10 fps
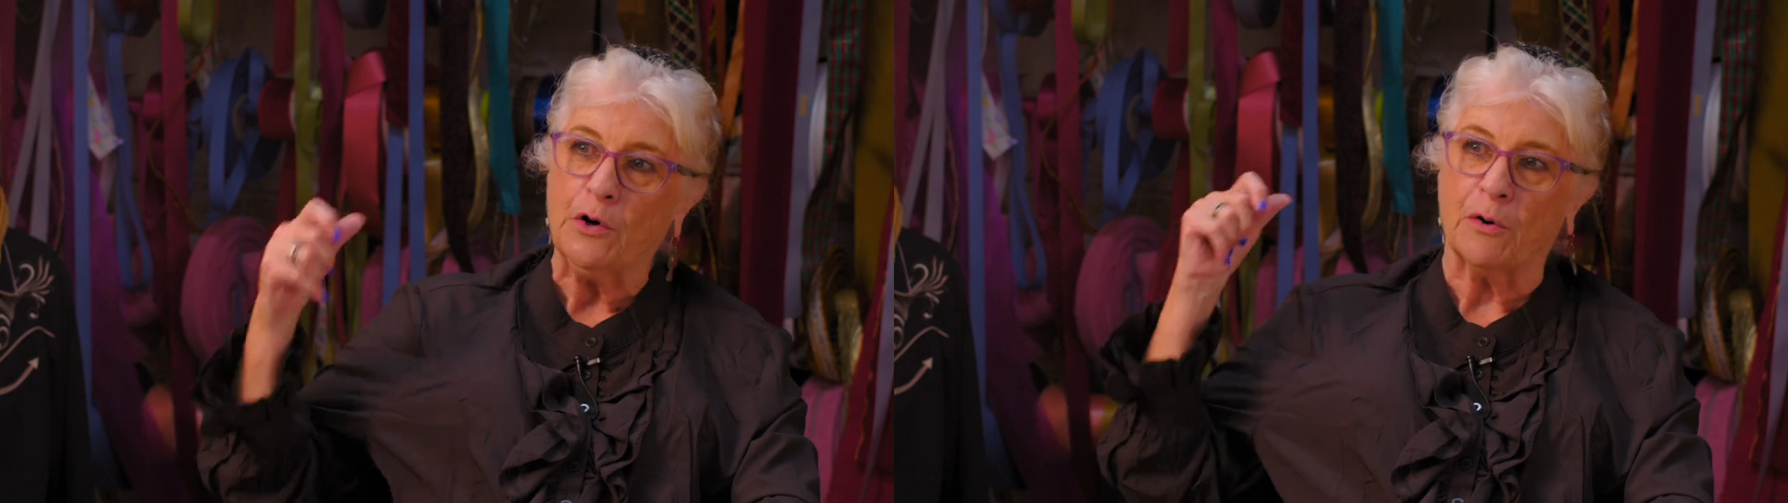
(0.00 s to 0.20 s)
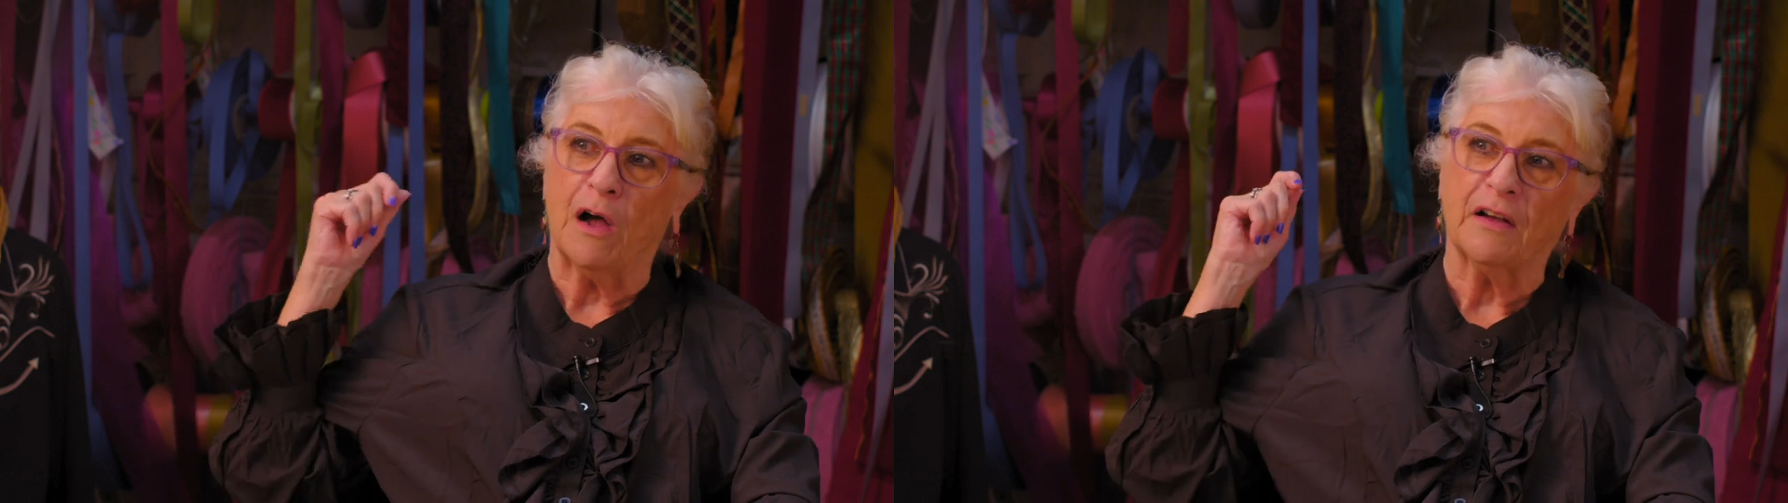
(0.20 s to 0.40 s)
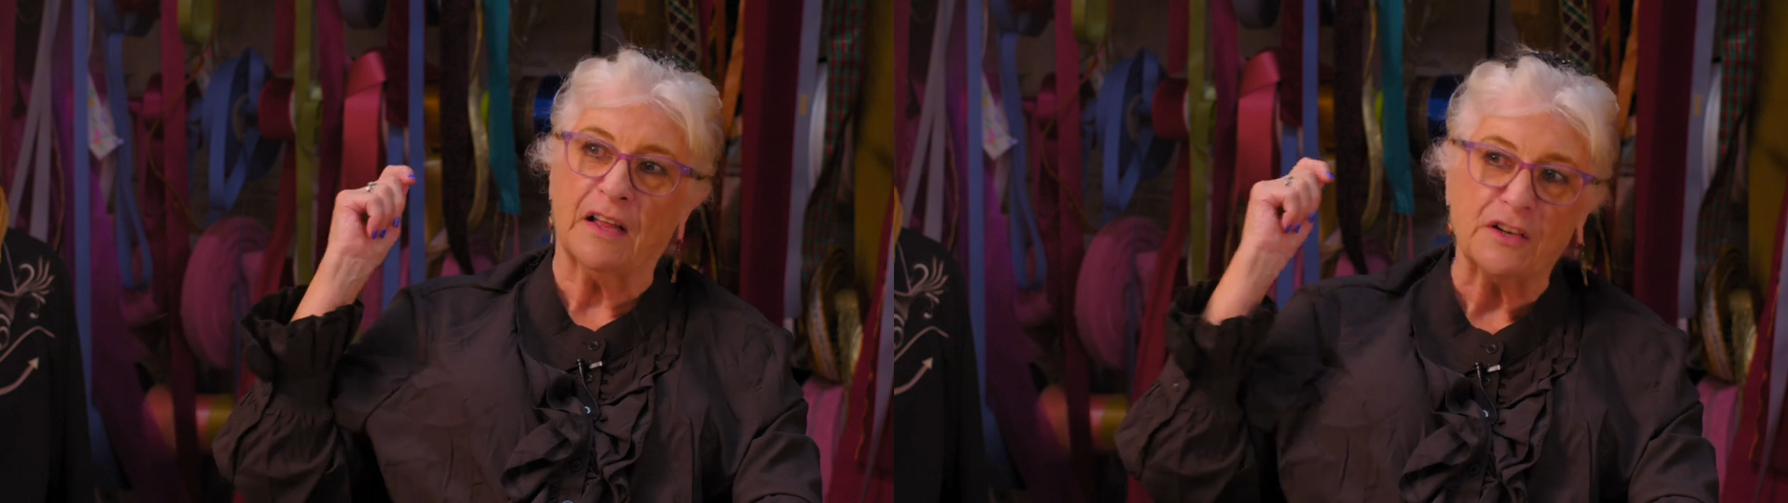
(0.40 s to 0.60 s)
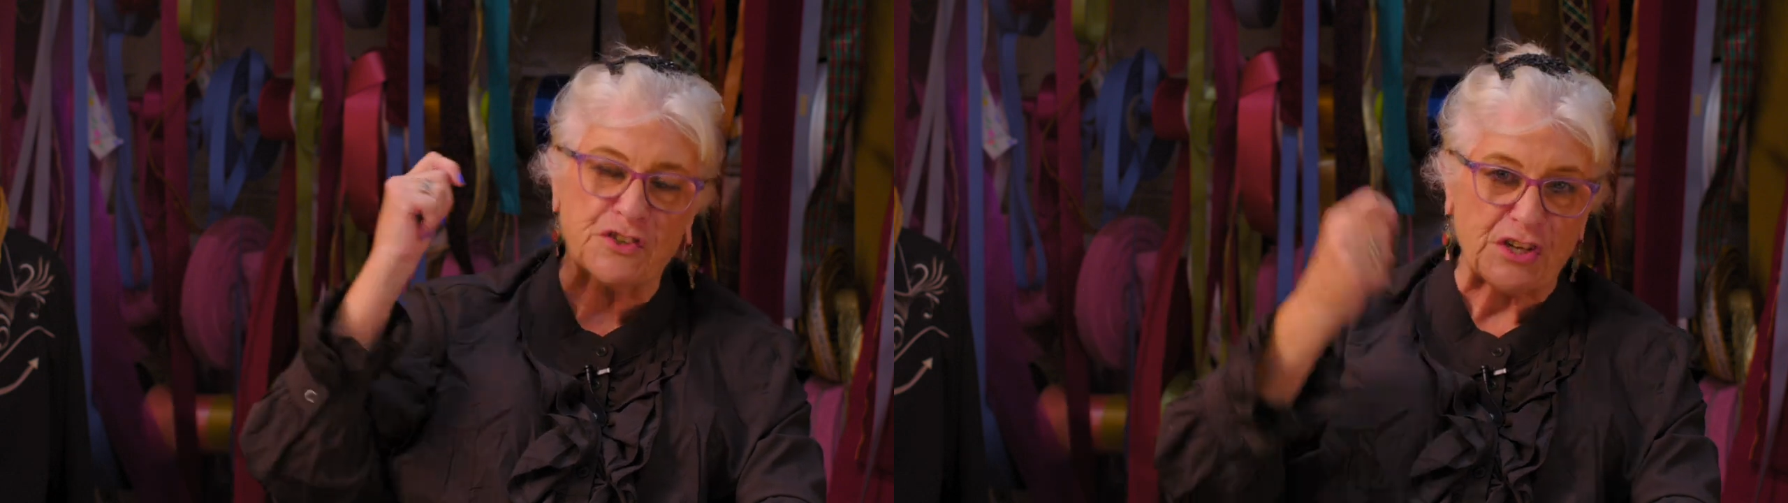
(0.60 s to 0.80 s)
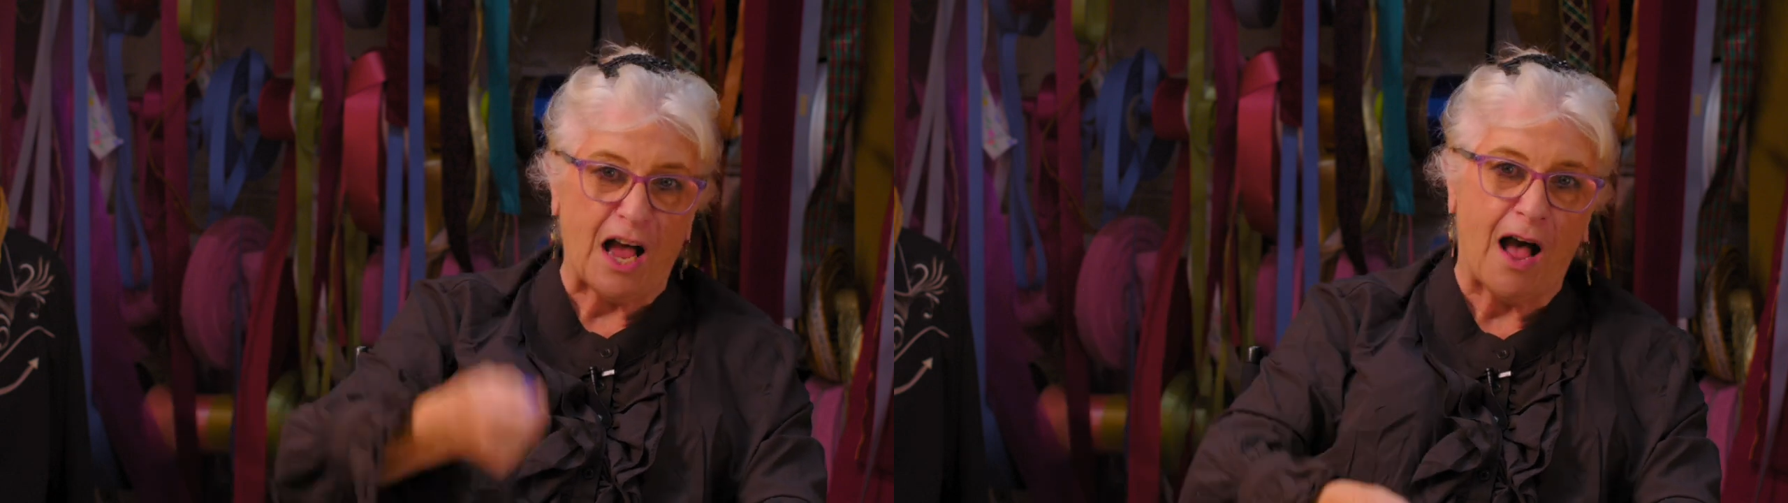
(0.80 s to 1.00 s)
or I'll get a
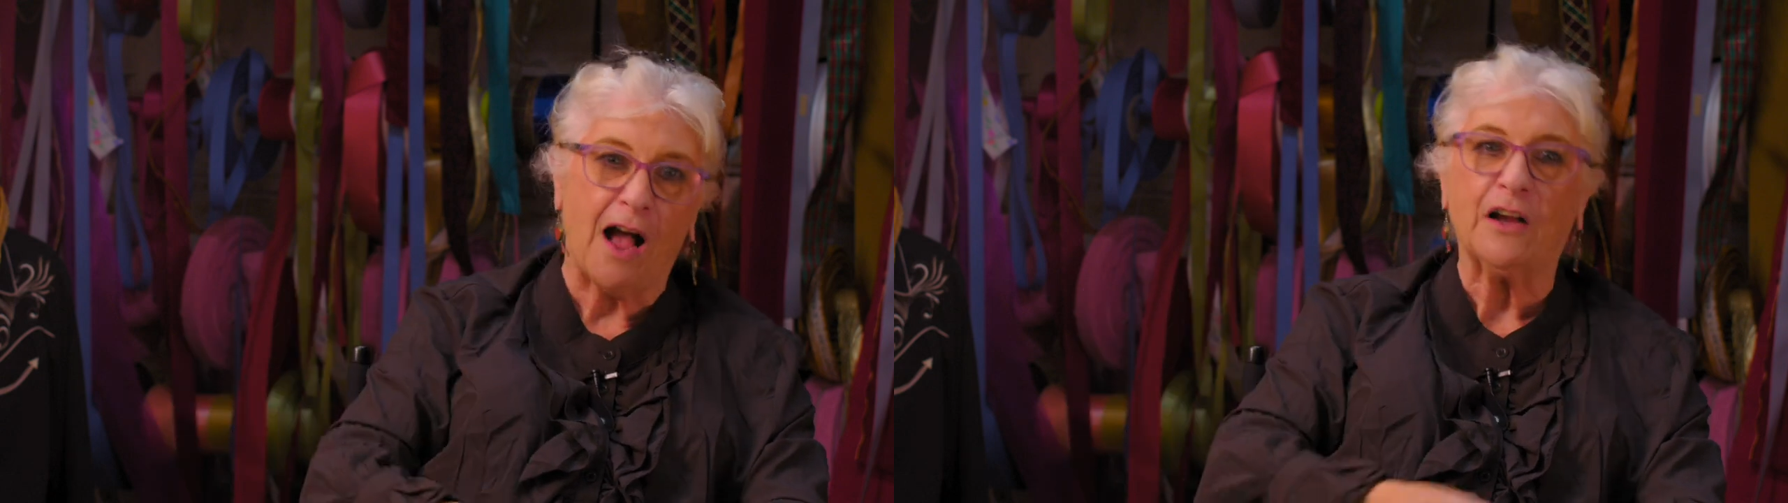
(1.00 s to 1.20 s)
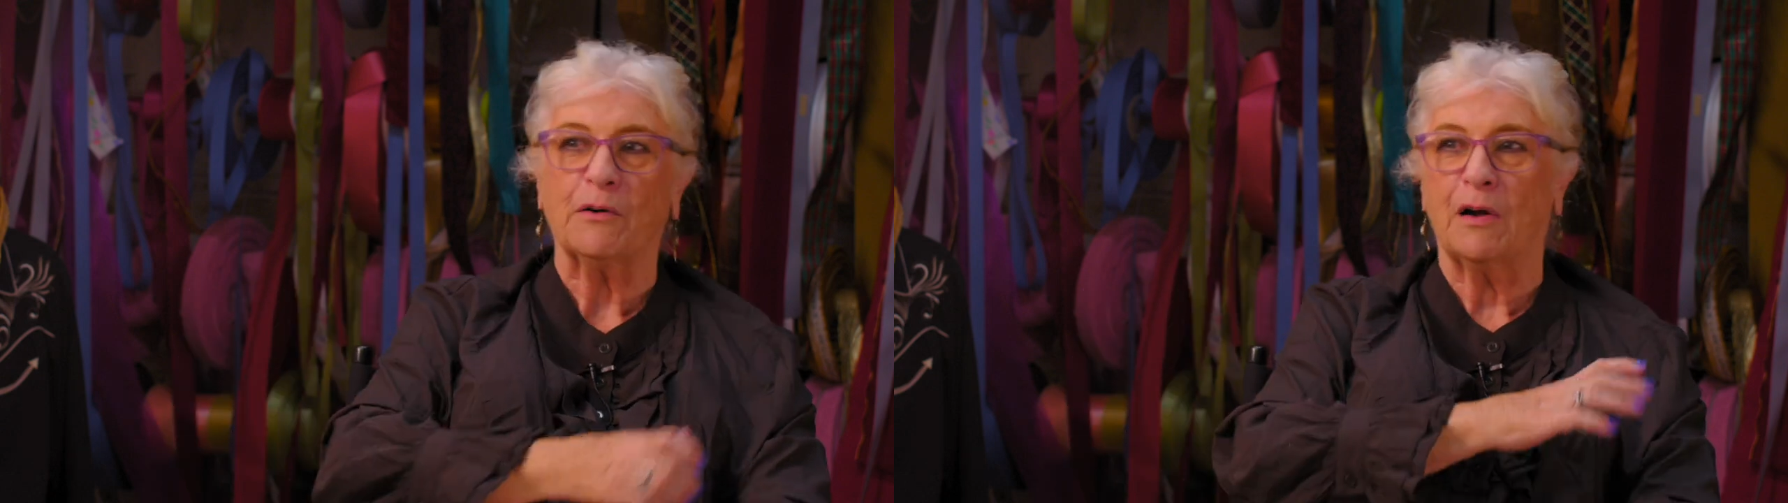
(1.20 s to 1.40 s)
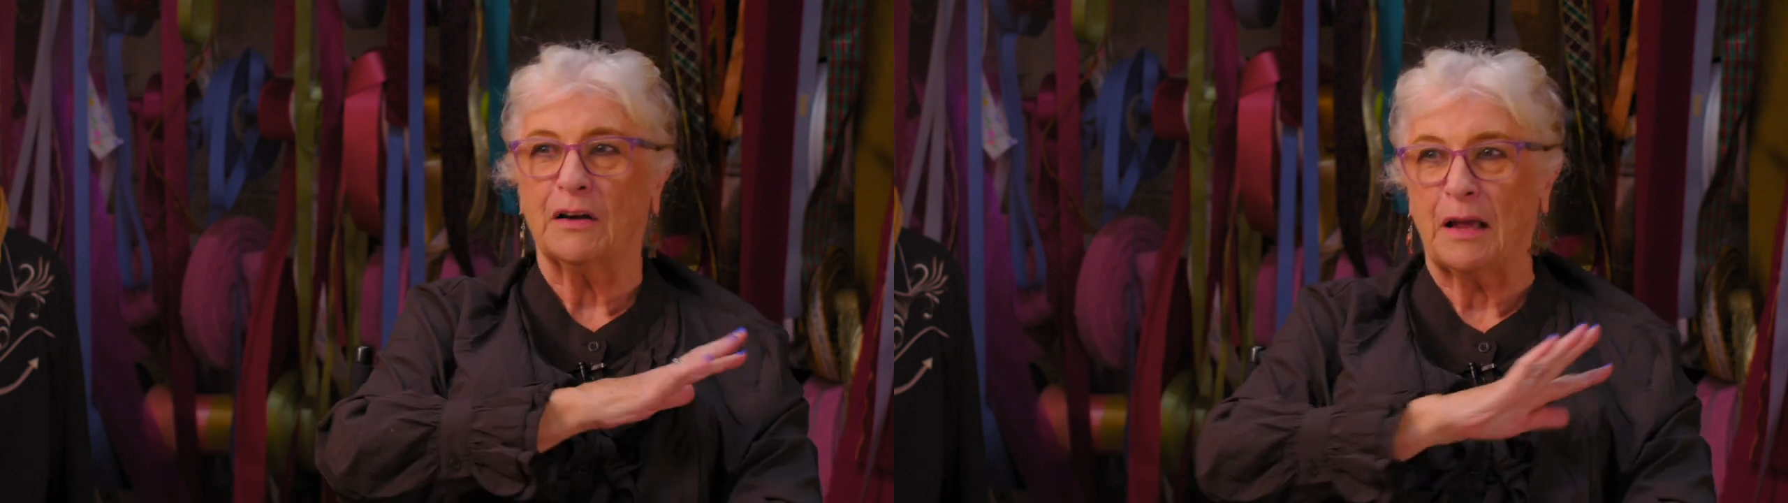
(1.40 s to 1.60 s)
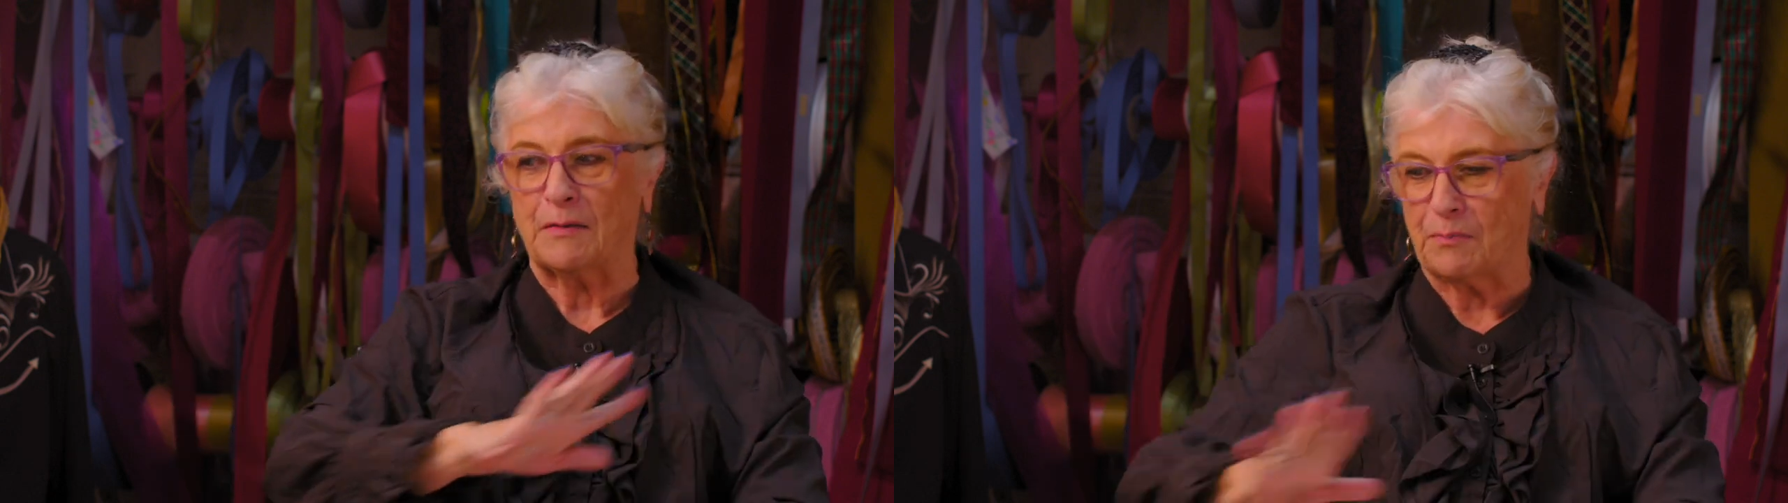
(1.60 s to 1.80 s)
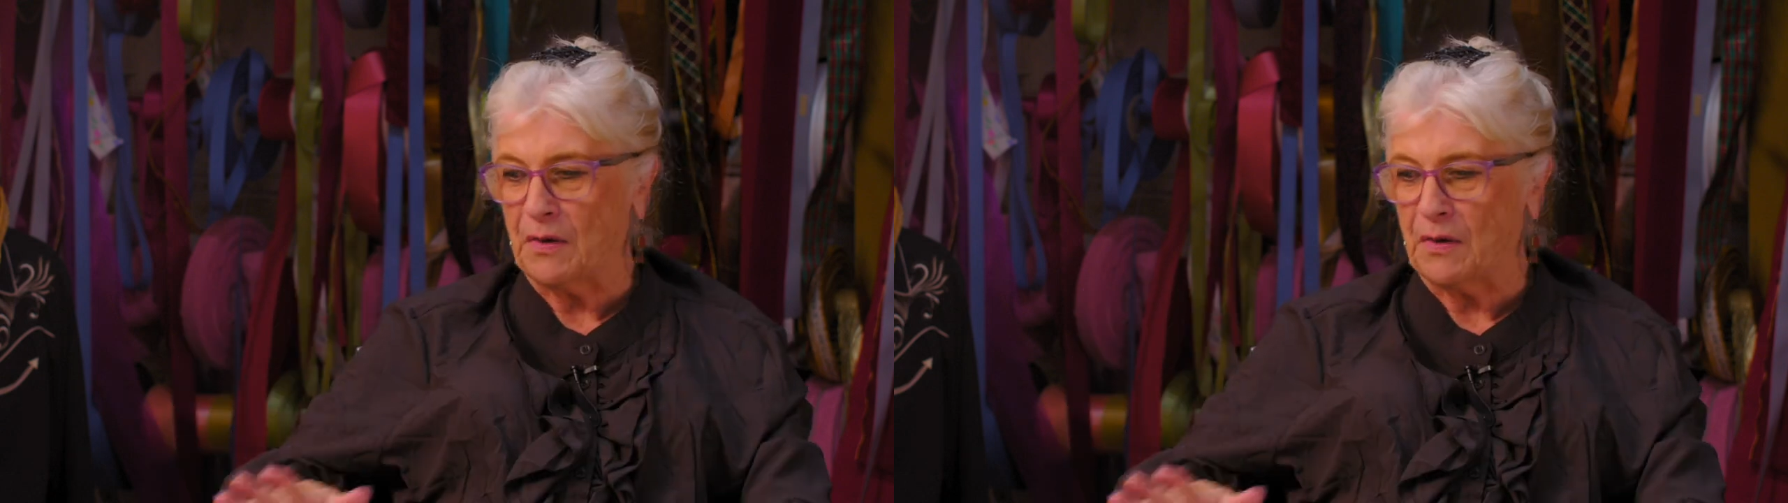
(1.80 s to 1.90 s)
shock, or I'll get